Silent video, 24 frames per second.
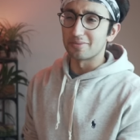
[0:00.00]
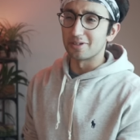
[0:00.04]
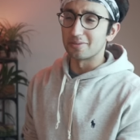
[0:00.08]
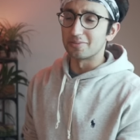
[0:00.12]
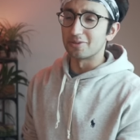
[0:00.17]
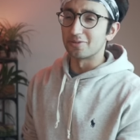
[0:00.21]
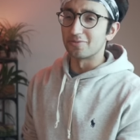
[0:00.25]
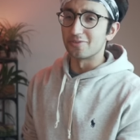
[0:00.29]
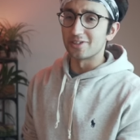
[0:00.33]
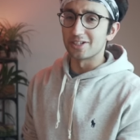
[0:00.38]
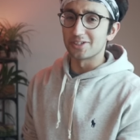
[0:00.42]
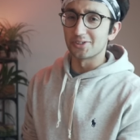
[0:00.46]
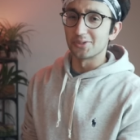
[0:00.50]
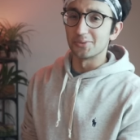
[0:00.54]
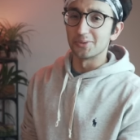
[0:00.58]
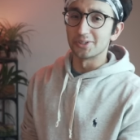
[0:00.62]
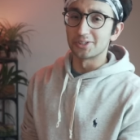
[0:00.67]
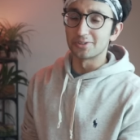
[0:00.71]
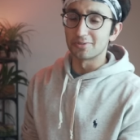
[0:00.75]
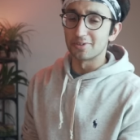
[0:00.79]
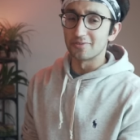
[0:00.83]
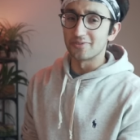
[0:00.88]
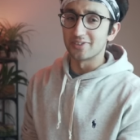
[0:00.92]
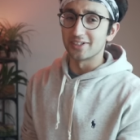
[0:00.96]
but I'm not really sure
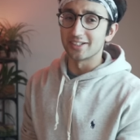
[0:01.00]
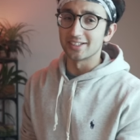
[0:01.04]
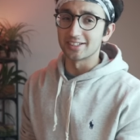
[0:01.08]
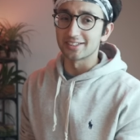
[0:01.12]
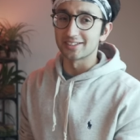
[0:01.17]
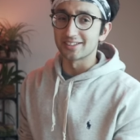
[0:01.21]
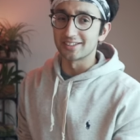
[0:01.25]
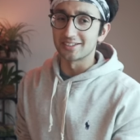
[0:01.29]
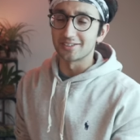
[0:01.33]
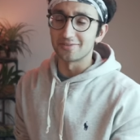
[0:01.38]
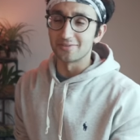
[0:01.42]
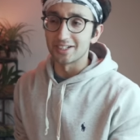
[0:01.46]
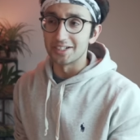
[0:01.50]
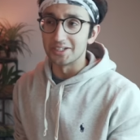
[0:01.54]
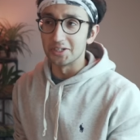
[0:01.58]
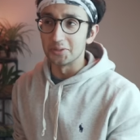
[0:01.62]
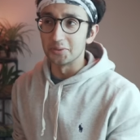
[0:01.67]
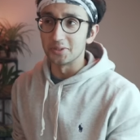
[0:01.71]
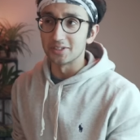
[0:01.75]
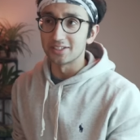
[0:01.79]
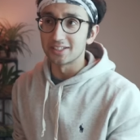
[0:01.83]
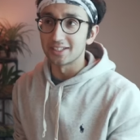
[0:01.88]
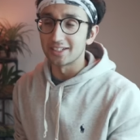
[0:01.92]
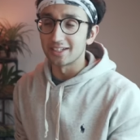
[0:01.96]
what to revise because I don't really
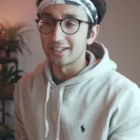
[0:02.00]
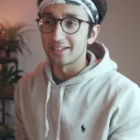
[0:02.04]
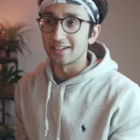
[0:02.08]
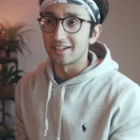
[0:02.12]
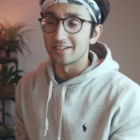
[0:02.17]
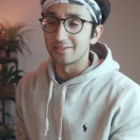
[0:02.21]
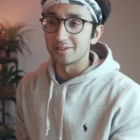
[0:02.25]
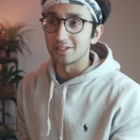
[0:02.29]
know what's in it.